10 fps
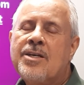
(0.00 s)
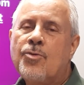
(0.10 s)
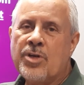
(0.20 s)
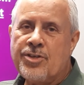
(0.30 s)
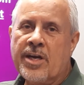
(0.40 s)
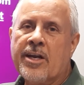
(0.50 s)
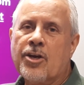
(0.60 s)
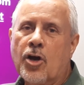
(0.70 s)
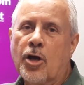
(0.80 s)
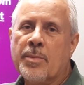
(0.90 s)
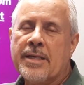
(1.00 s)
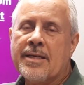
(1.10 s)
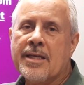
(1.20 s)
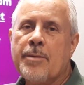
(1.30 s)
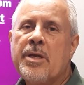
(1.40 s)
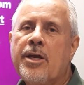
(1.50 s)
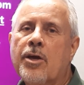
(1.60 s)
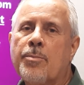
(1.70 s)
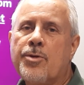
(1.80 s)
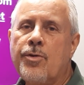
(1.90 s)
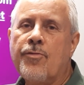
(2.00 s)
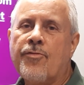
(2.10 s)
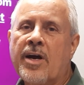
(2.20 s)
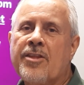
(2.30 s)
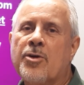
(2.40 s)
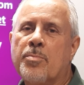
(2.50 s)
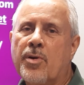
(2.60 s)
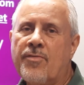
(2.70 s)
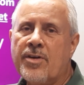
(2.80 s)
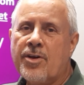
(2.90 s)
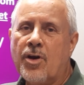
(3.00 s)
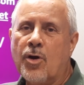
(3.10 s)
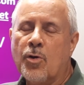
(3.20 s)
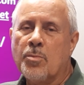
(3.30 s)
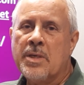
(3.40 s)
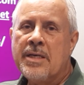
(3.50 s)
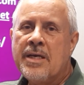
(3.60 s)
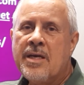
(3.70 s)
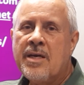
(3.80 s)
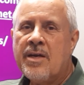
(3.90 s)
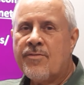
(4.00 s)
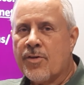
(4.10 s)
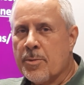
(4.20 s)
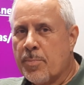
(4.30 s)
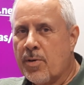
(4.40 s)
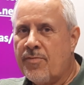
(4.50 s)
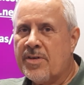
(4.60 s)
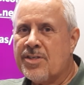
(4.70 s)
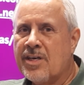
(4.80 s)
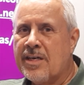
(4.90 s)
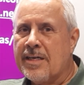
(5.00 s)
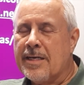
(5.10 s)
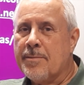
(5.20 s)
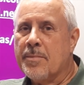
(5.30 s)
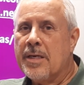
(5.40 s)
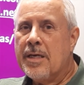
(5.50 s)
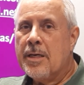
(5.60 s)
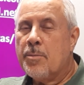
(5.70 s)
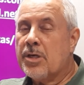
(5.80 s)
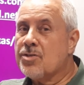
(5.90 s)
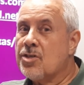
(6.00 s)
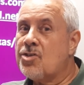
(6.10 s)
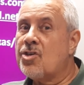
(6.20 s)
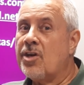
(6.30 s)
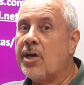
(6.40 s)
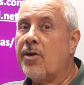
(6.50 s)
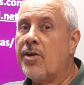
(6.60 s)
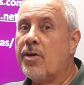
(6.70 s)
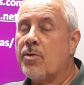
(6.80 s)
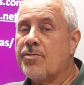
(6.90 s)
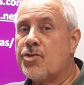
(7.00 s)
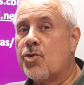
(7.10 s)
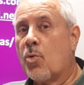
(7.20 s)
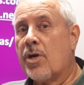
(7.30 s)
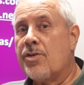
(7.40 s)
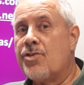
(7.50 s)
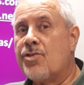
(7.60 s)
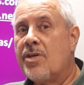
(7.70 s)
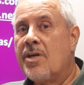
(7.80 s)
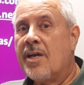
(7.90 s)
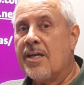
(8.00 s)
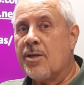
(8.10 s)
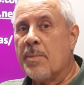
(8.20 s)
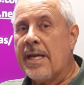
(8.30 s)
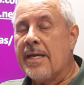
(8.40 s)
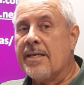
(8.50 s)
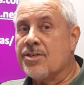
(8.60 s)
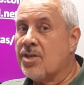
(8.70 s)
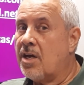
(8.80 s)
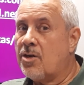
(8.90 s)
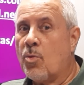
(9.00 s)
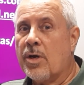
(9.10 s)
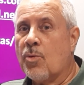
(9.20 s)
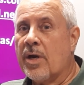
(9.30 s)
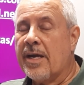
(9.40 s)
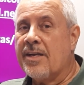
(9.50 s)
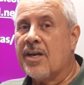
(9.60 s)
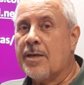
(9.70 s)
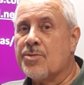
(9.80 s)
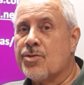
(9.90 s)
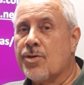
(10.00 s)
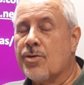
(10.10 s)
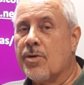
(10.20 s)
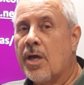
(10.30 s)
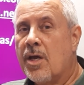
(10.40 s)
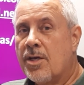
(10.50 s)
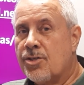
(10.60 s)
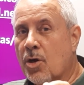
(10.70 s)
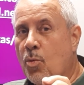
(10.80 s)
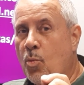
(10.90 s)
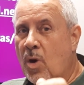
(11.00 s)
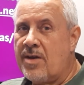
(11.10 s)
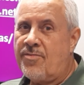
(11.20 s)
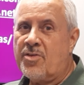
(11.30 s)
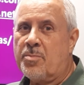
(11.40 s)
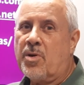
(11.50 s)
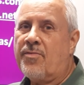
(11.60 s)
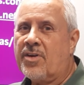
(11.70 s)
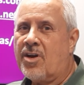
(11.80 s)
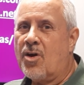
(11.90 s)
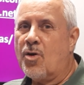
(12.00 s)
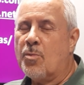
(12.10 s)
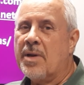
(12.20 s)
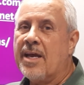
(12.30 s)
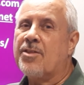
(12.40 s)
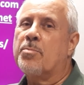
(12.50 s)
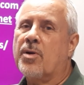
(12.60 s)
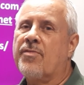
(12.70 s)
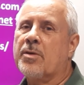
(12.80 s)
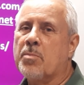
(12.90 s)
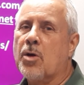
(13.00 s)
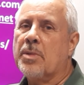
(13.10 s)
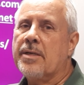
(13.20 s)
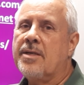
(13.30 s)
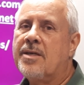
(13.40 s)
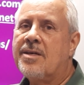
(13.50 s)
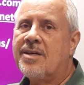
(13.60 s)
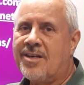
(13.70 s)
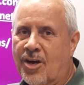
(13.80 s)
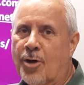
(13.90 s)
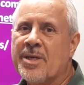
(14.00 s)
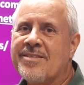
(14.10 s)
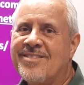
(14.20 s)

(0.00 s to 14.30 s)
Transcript: Reach out and call me. Let me help you find the perfect home for the perfect time, because this scenario of shortage and demand is not going away anytime soon. Don't wait for the perfect home and the perfect moment. Call me.